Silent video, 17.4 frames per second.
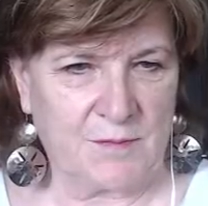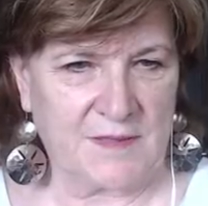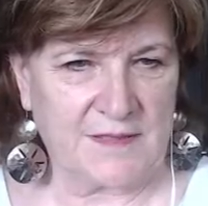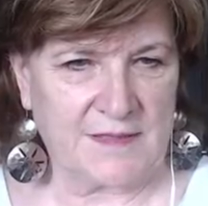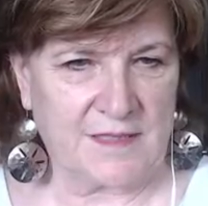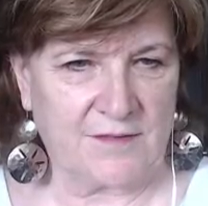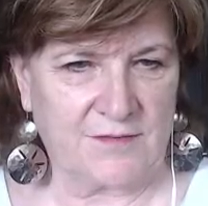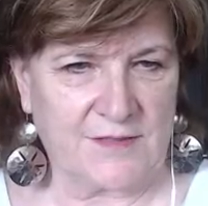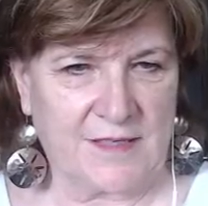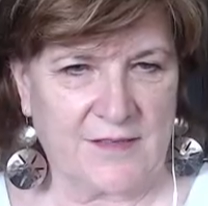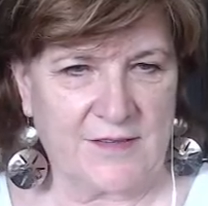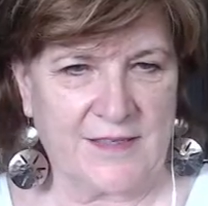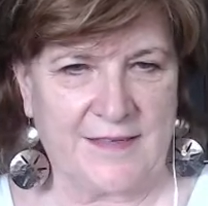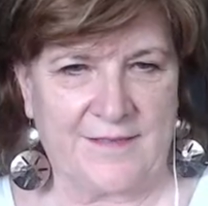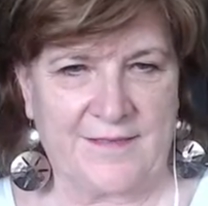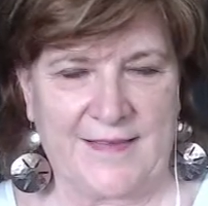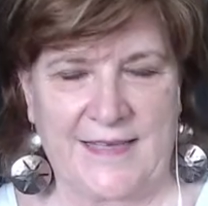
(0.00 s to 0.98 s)
myself down
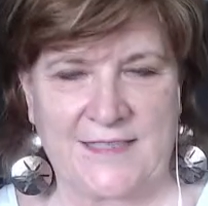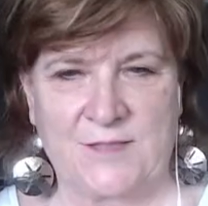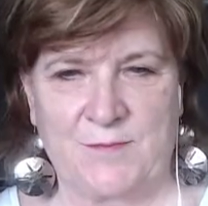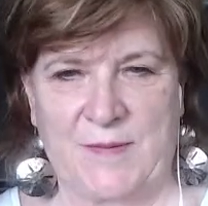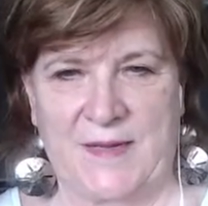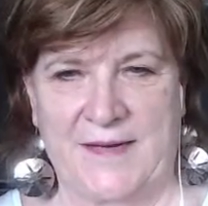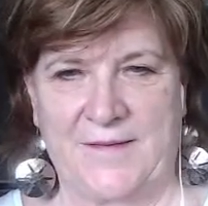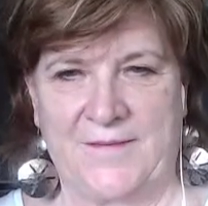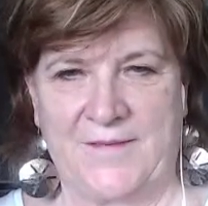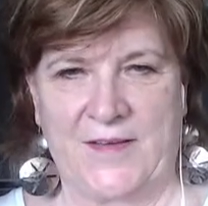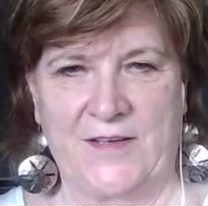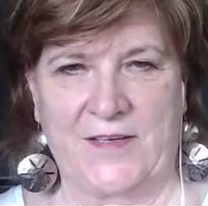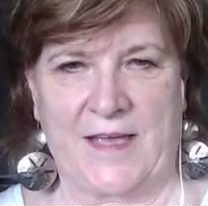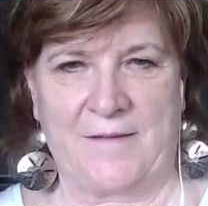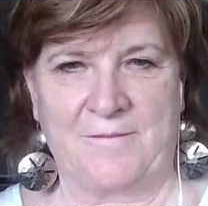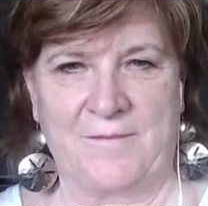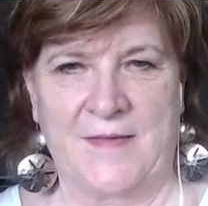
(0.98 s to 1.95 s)
here. That's better.
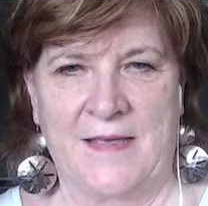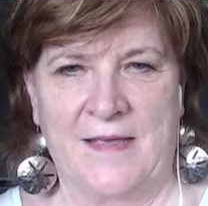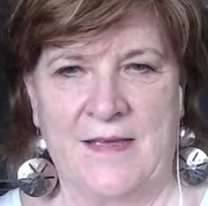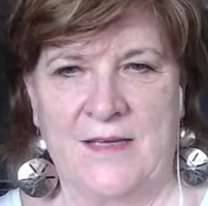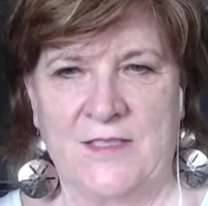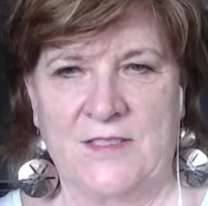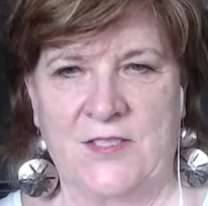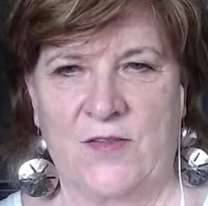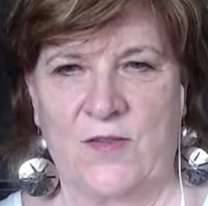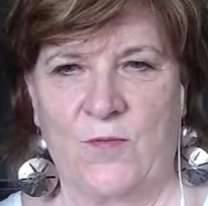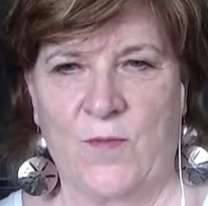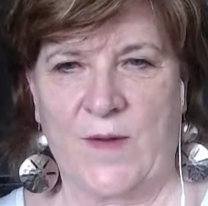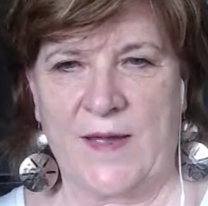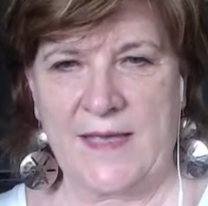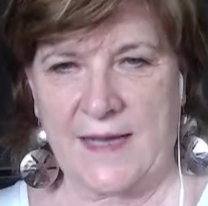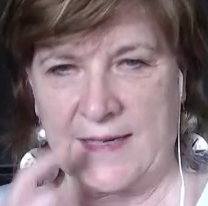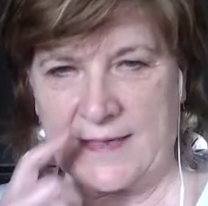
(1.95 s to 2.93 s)
Okay, so the
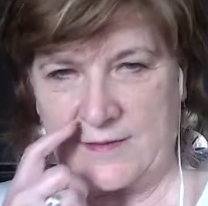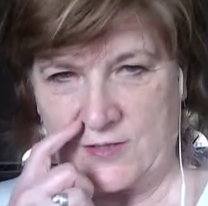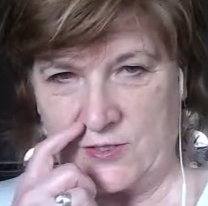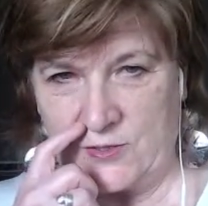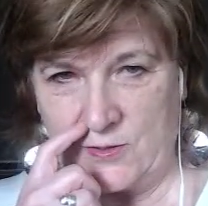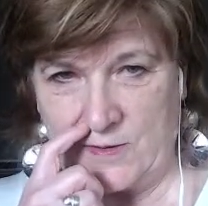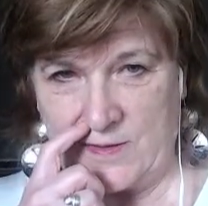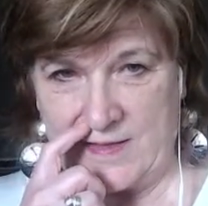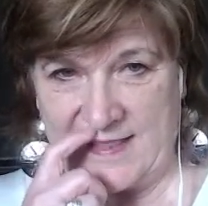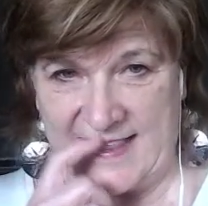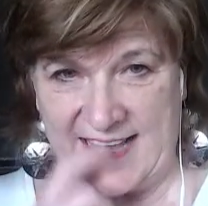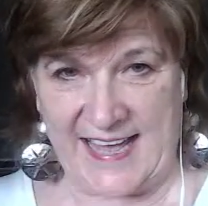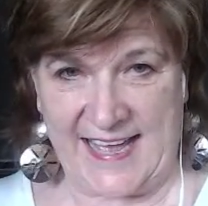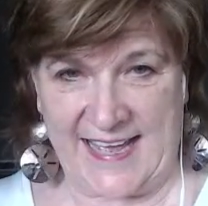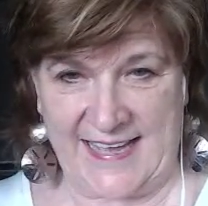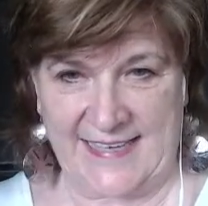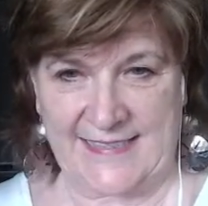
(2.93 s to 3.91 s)
way I do
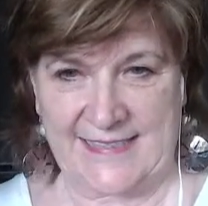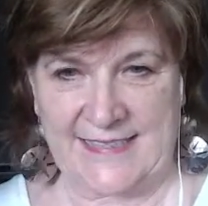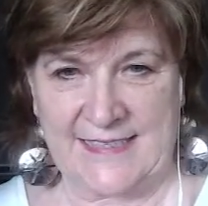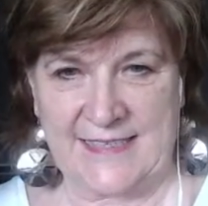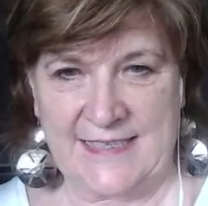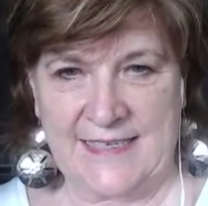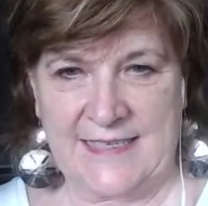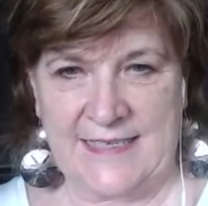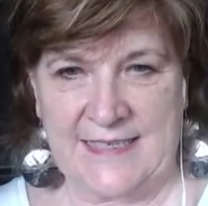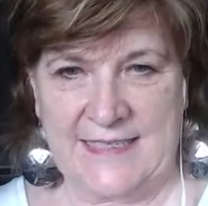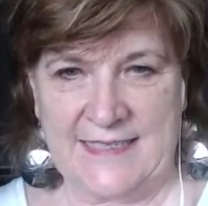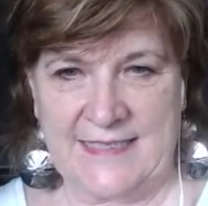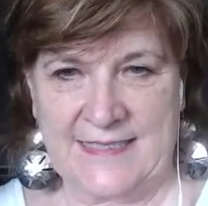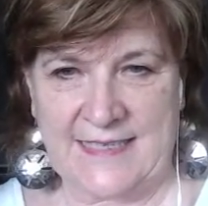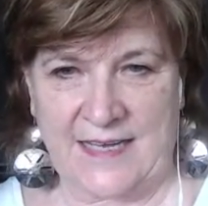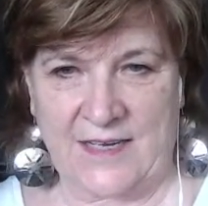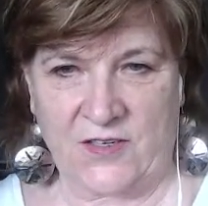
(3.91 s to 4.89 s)
that
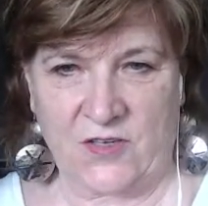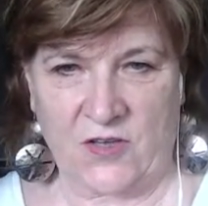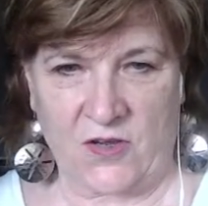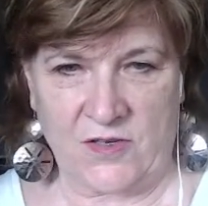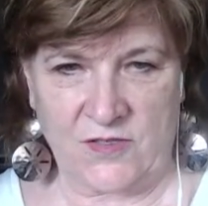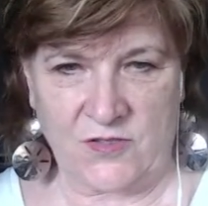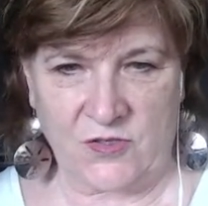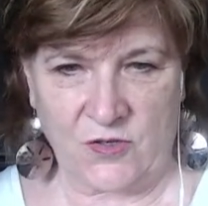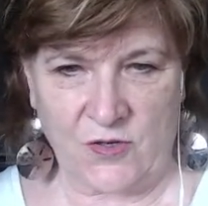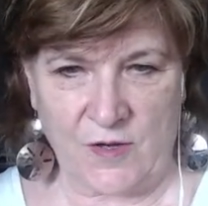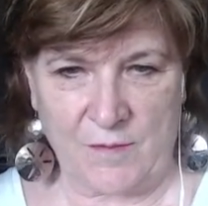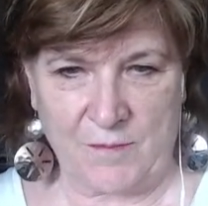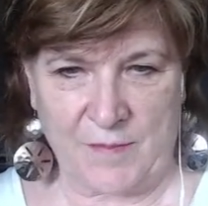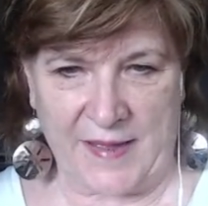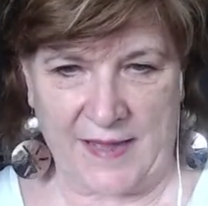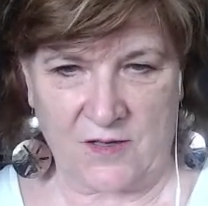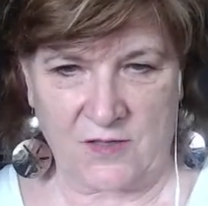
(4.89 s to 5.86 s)
is I go into
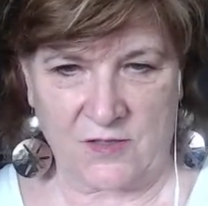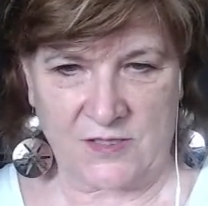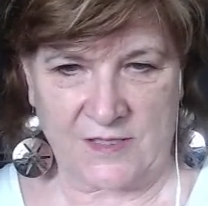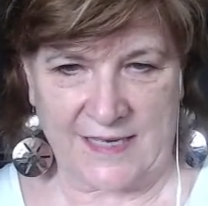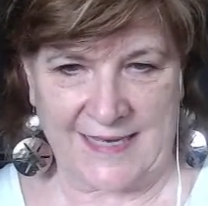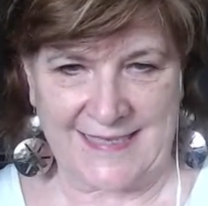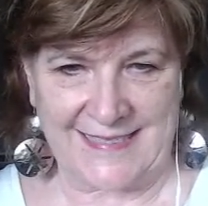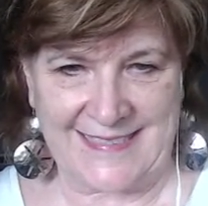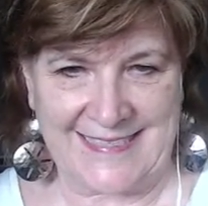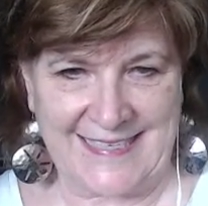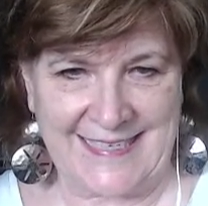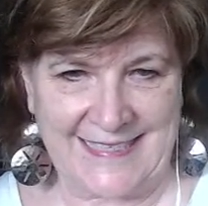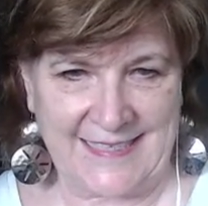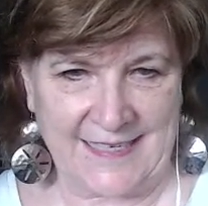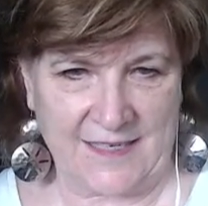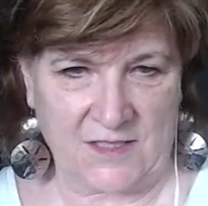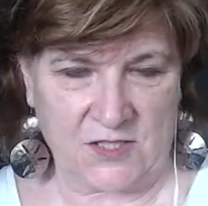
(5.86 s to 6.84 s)
about and
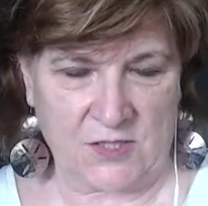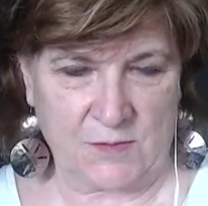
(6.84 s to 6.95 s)
details